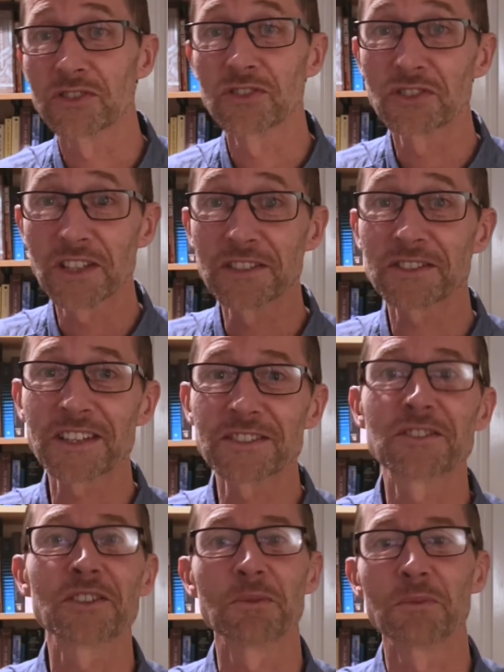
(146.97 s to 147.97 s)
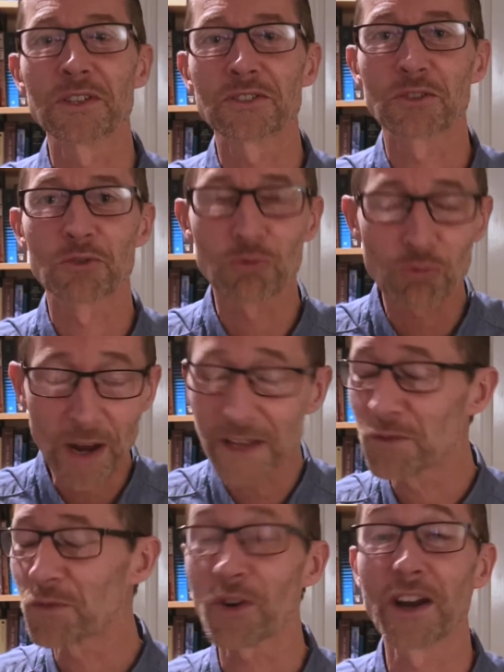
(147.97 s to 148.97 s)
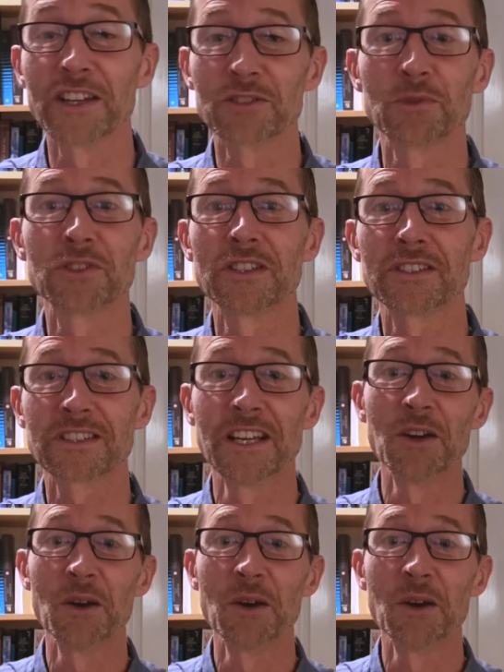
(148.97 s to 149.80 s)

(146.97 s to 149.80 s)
and she says to them this great phrase, which is